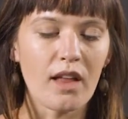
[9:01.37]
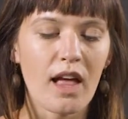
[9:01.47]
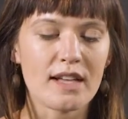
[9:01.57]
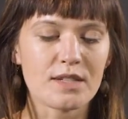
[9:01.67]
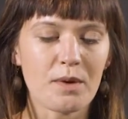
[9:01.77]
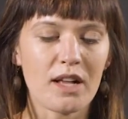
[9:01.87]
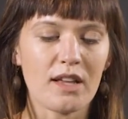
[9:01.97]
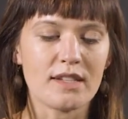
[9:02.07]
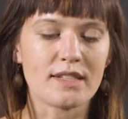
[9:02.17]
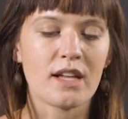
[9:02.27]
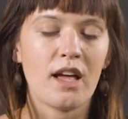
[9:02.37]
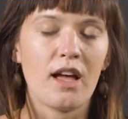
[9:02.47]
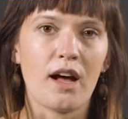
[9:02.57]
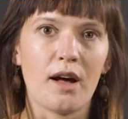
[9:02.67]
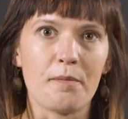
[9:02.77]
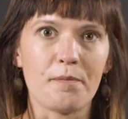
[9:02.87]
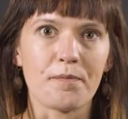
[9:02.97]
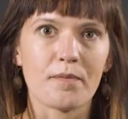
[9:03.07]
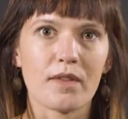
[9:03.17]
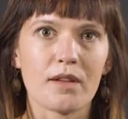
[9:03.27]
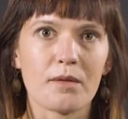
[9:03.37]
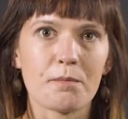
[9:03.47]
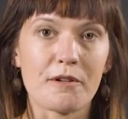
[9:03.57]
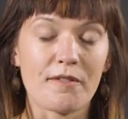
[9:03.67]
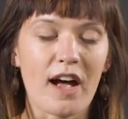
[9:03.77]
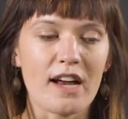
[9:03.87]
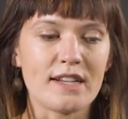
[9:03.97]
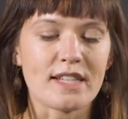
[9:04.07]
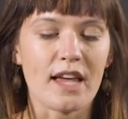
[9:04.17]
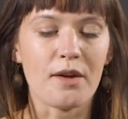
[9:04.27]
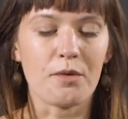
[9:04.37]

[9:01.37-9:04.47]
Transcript: as well as provides a